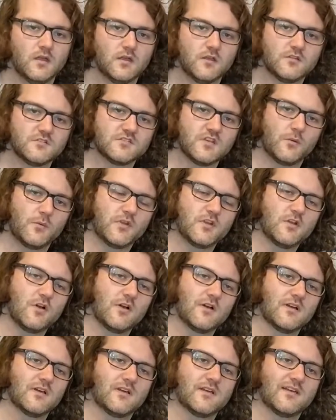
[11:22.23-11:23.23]
So we're not
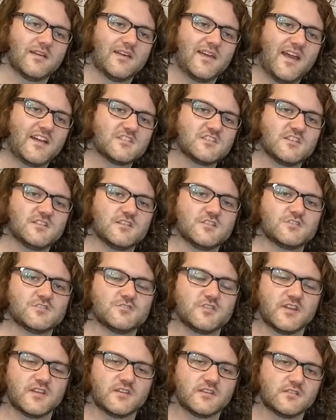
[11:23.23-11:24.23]
catching the
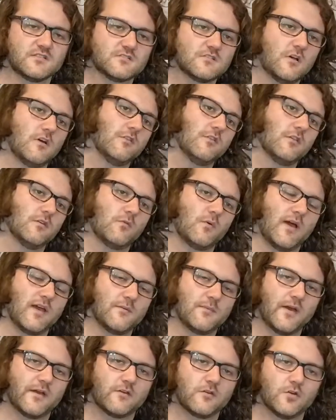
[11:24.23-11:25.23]
strings on the way
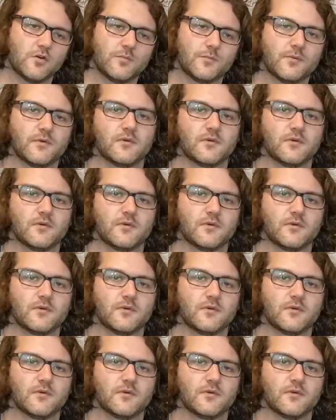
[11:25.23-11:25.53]
back up.